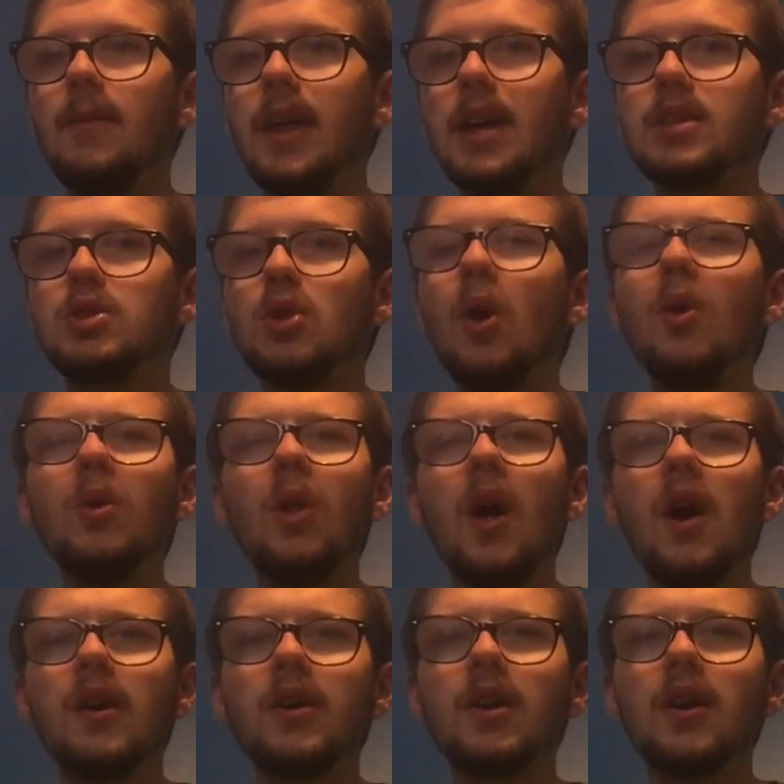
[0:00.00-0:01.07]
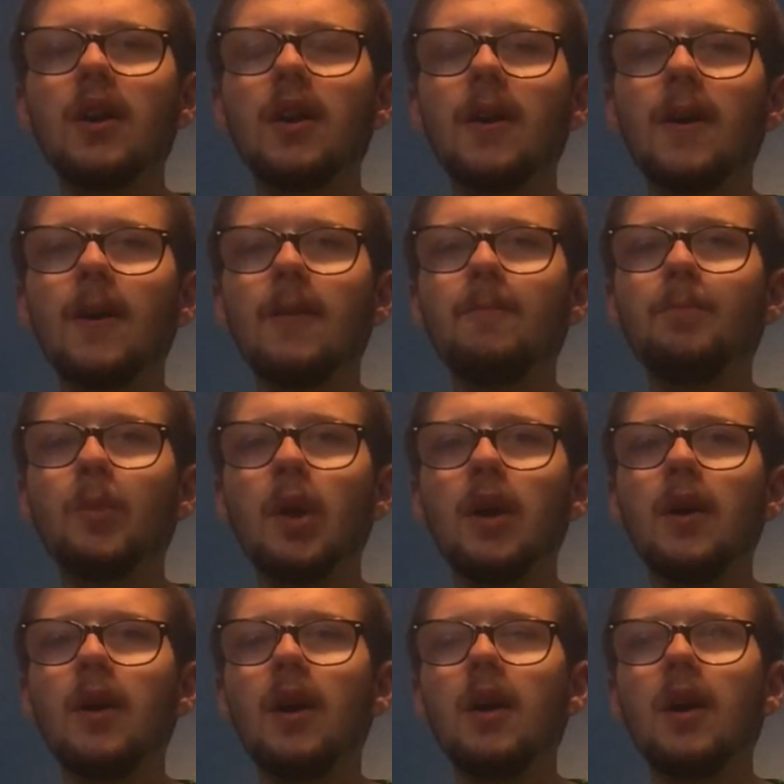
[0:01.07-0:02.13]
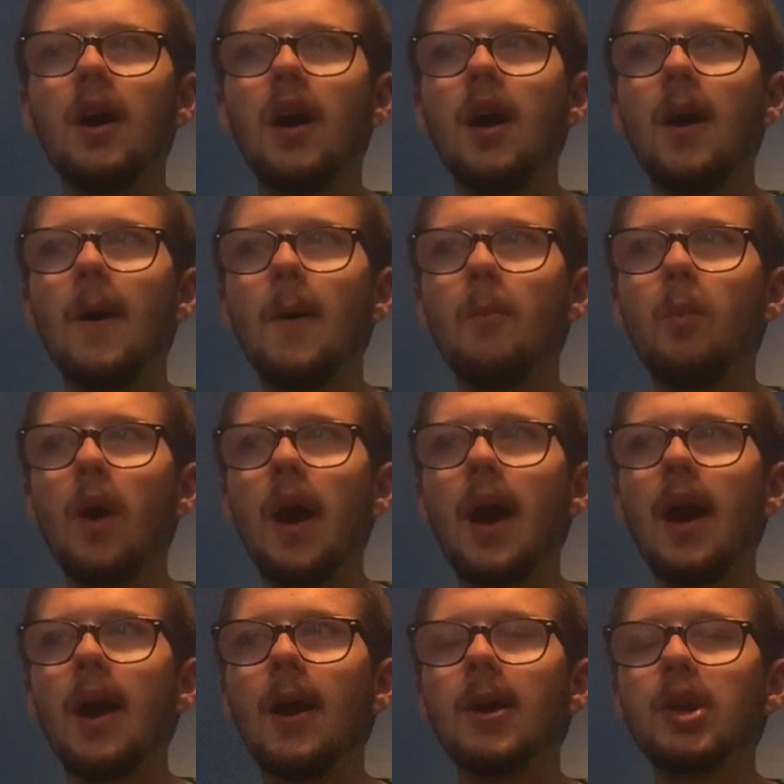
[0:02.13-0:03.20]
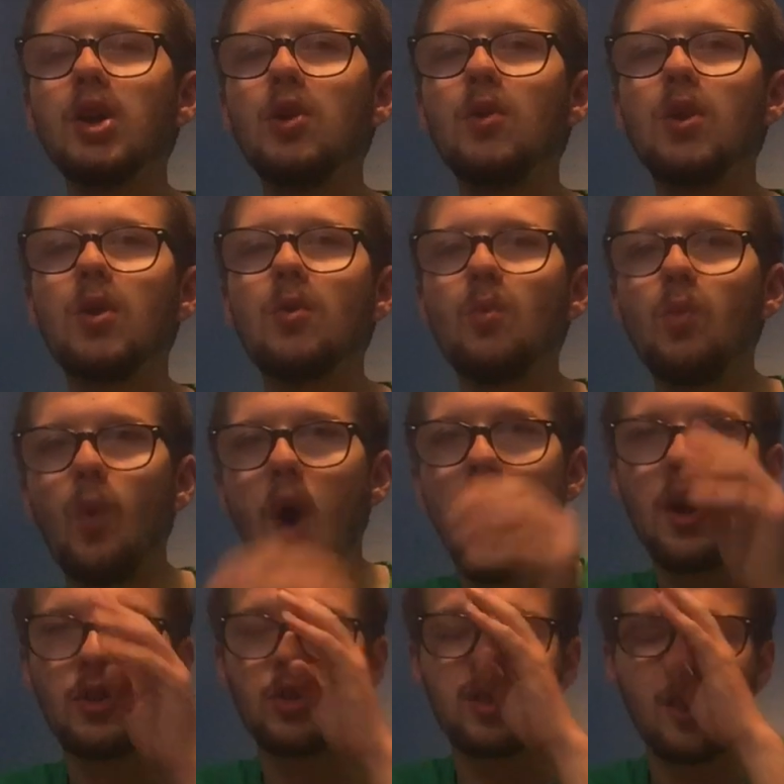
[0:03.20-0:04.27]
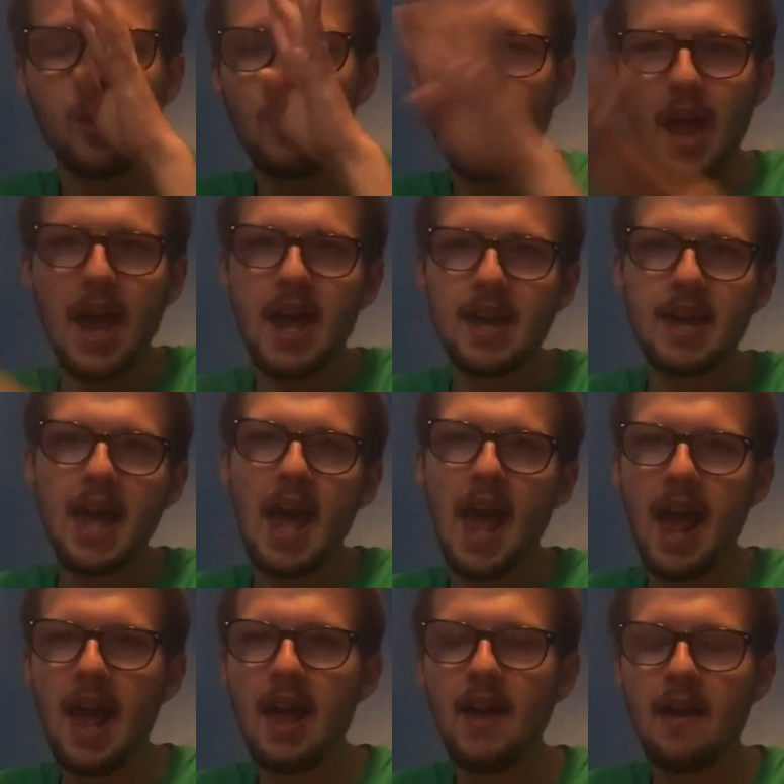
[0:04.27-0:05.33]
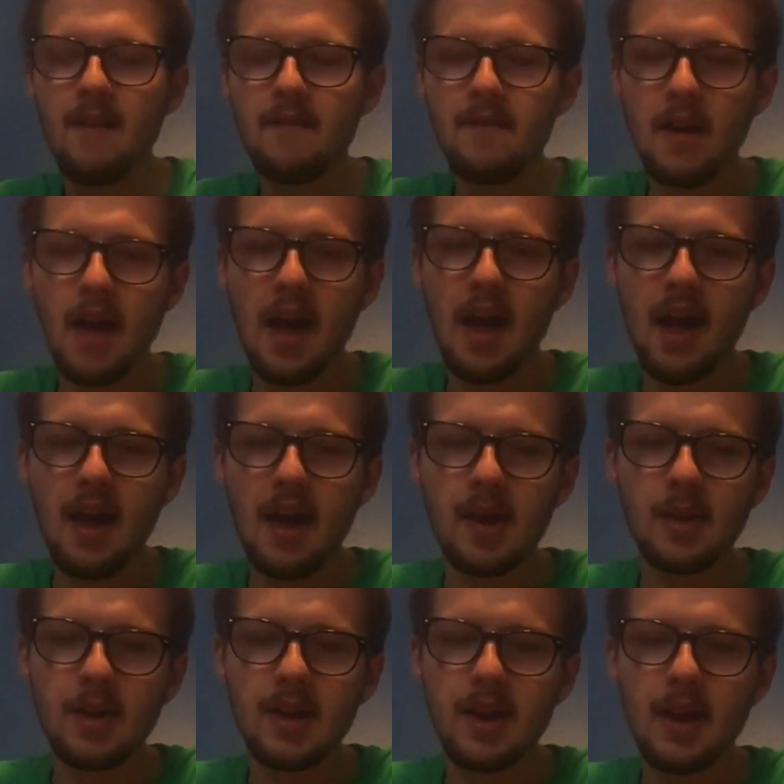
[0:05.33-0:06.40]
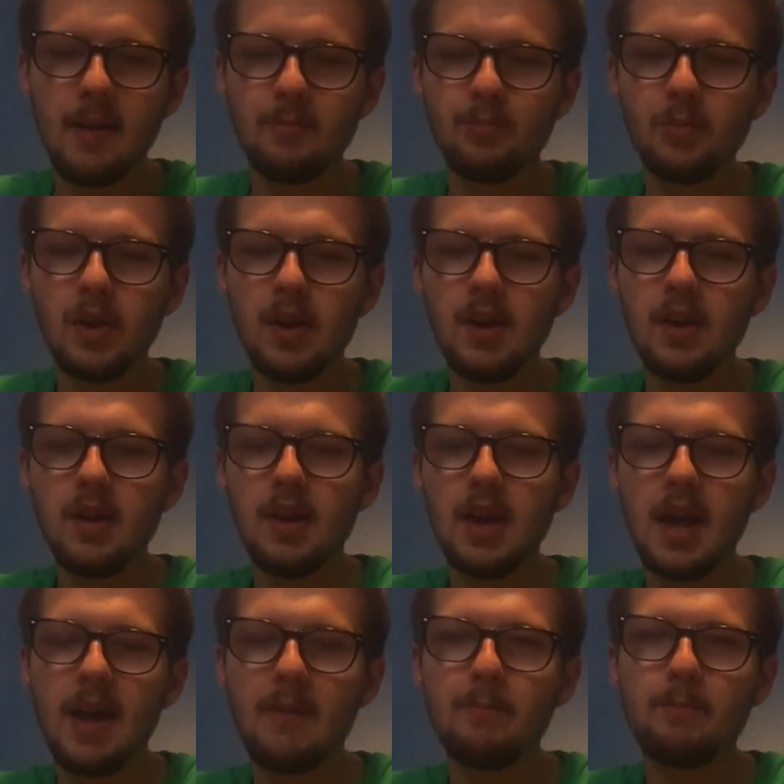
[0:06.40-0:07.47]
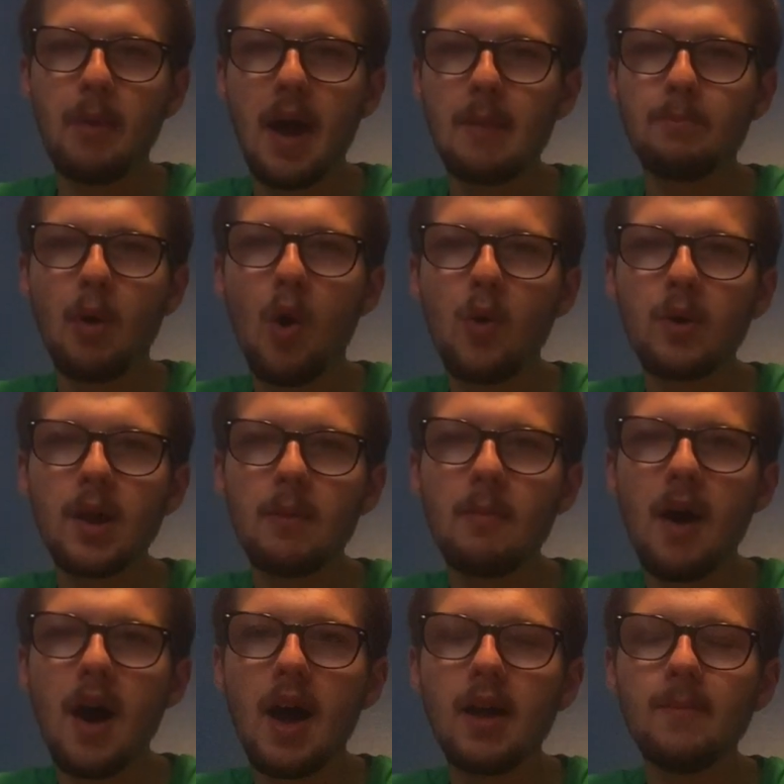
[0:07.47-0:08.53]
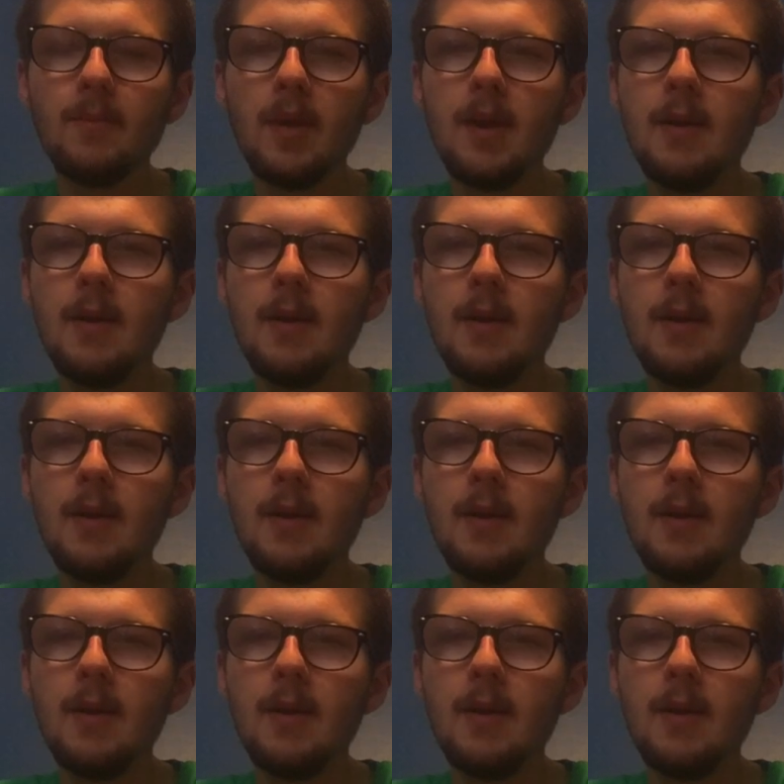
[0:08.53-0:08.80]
It's no longer where you walk through a cave and get hit by Pokemon,